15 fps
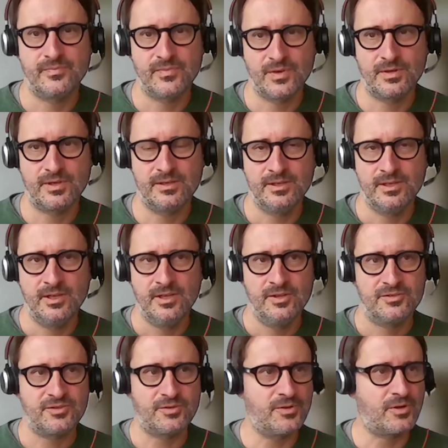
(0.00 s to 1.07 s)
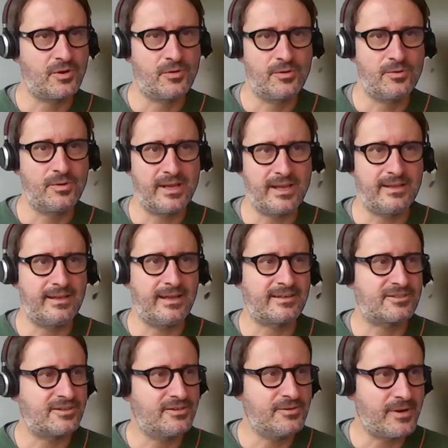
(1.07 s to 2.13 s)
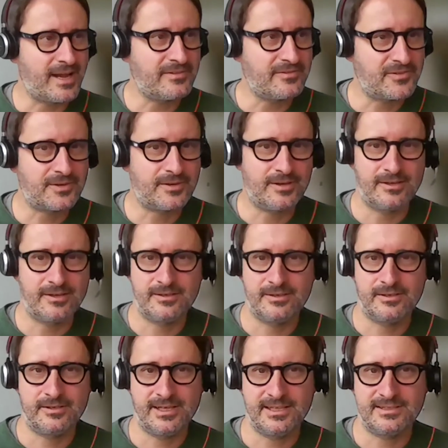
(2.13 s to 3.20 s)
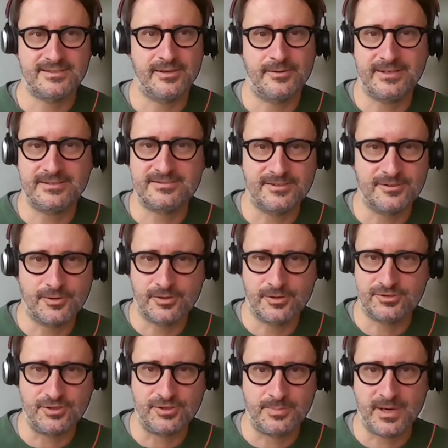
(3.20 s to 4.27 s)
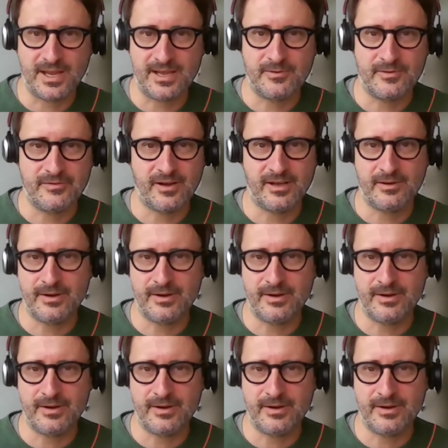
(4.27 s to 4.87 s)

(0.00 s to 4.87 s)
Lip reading: Okay. So you go actually you enter let's say a restaurant or a shop like with